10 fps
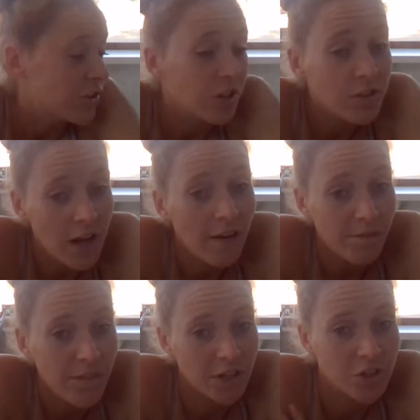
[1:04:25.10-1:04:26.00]
Fixtures,
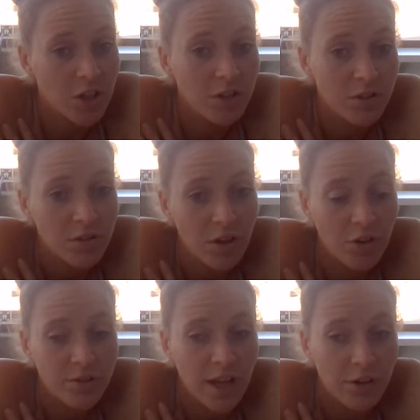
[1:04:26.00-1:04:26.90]
yep, fixtures. So your